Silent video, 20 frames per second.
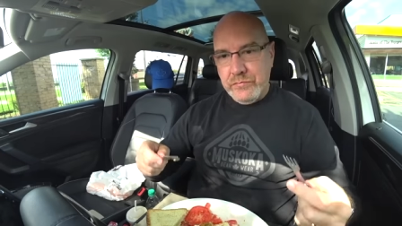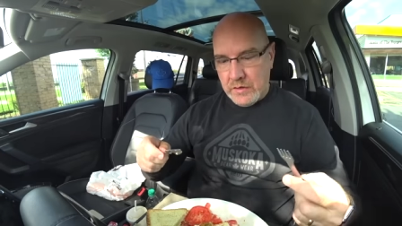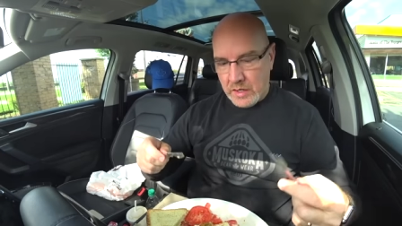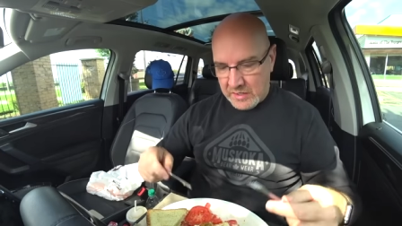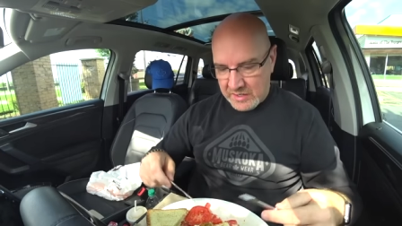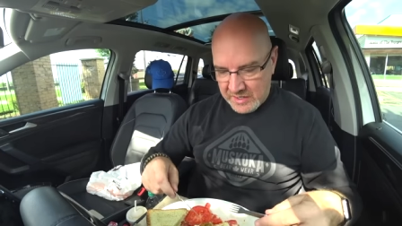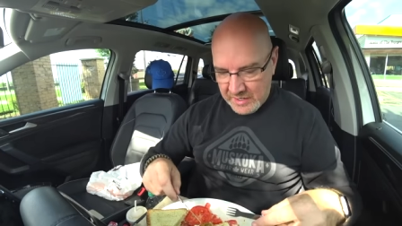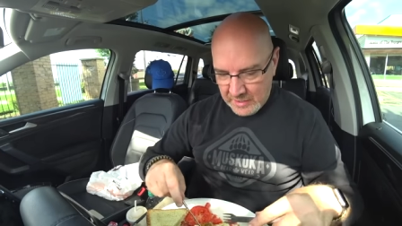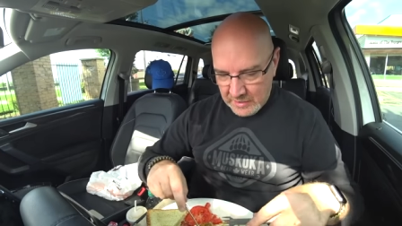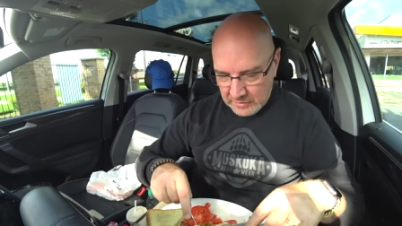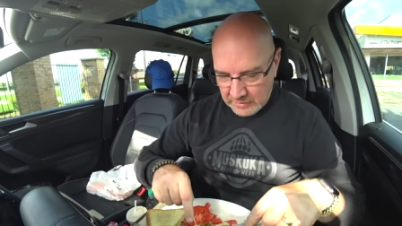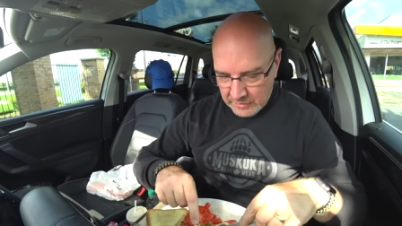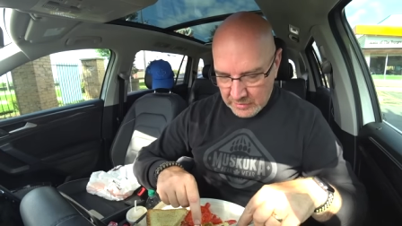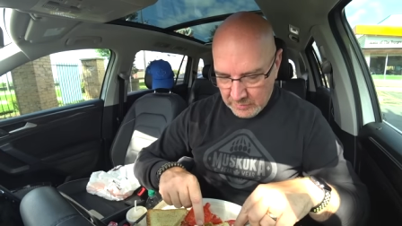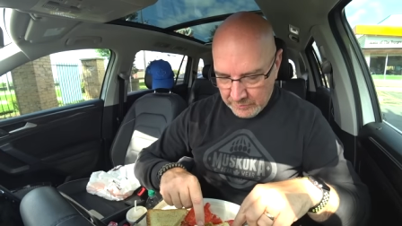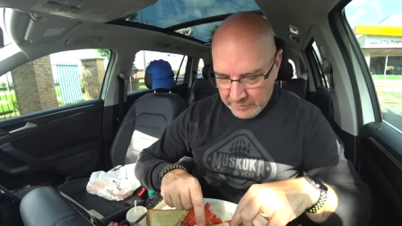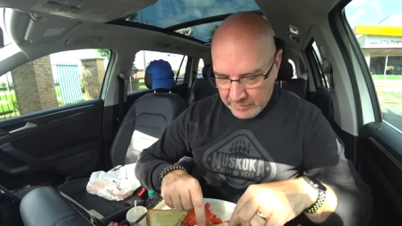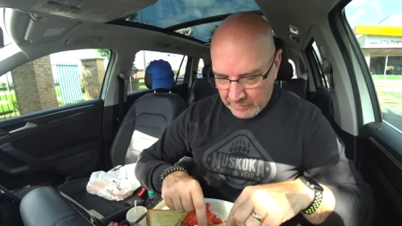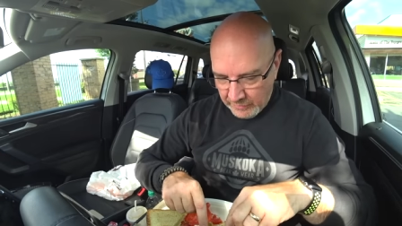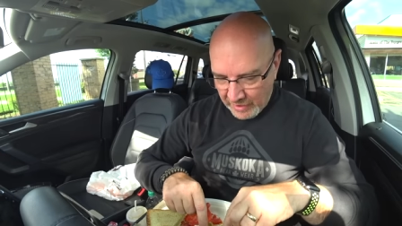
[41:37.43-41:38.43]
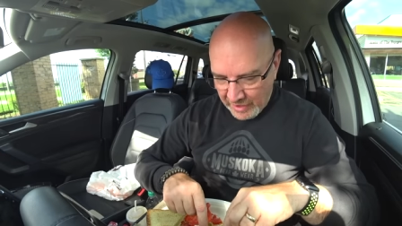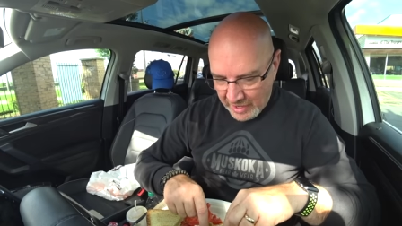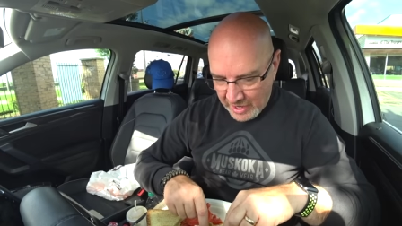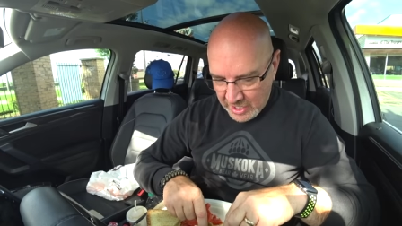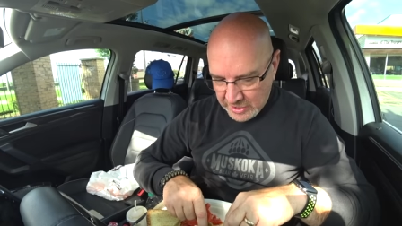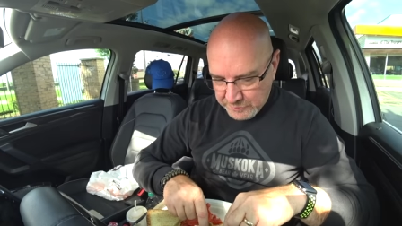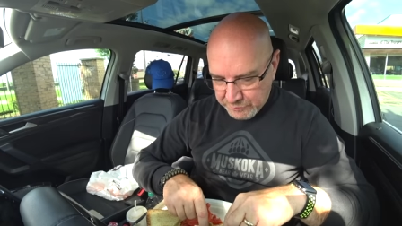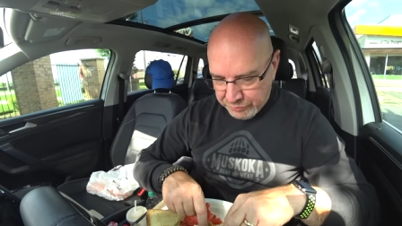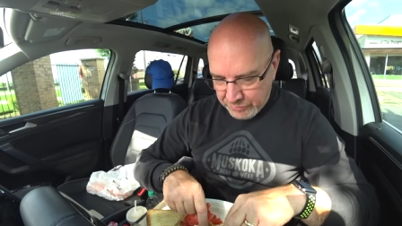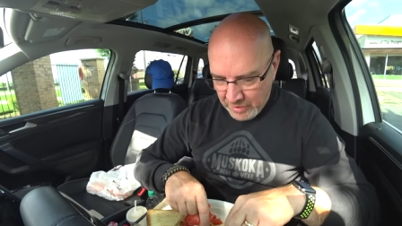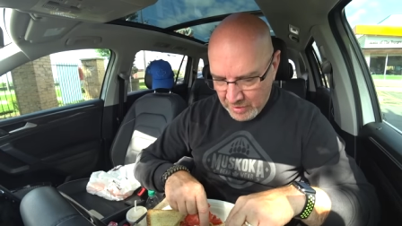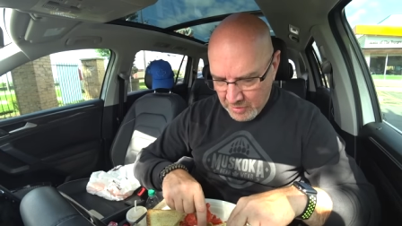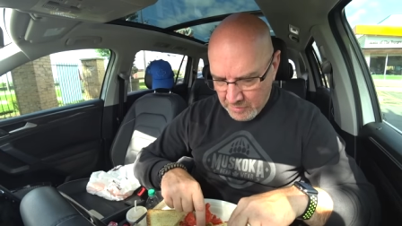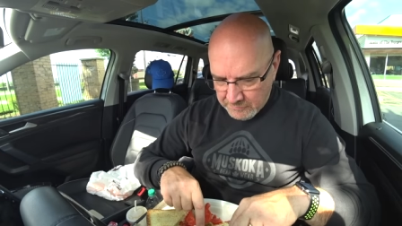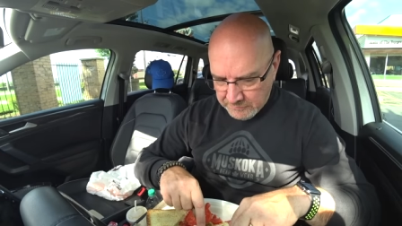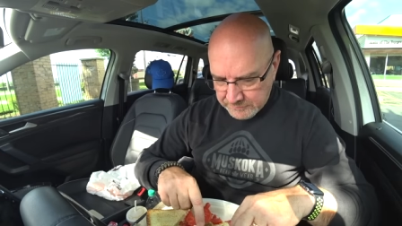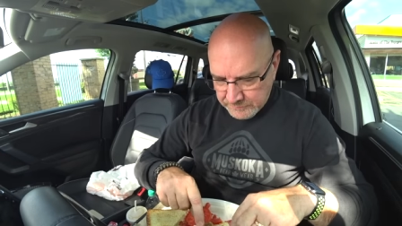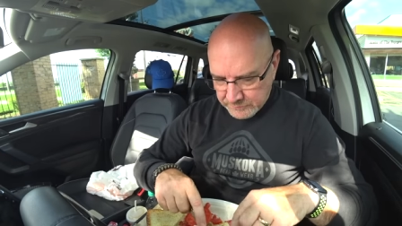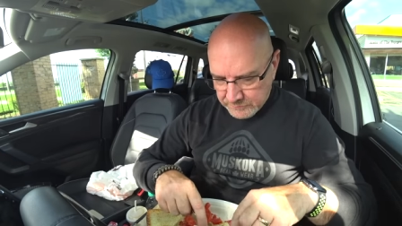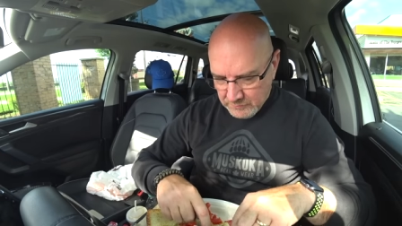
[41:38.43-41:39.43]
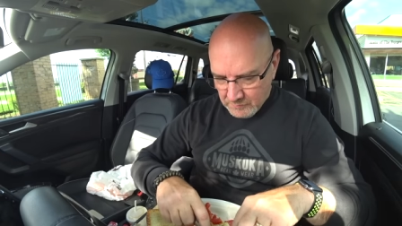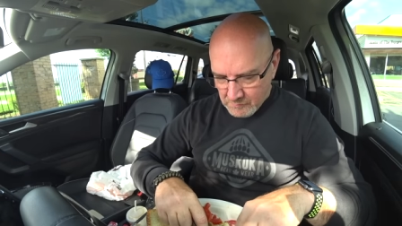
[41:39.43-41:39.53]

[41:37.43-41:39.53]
again, a little bit of hash brown,